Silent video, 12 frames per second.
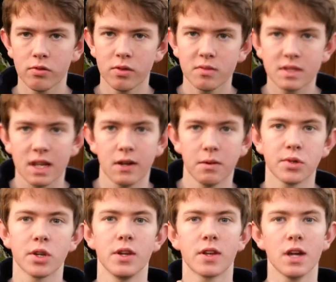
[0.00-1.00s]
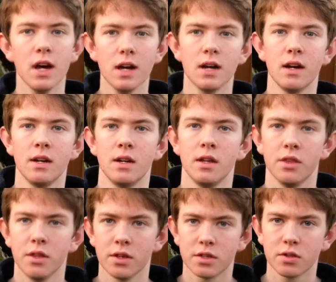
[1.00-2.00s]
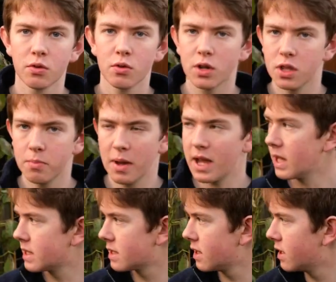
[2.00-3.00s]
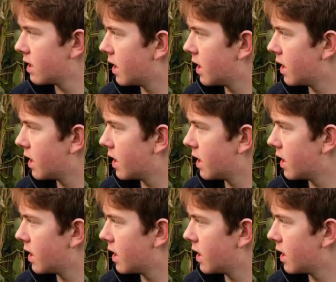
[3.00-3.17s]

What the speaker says: the roots out, I'm just going to cut the stalk at the base,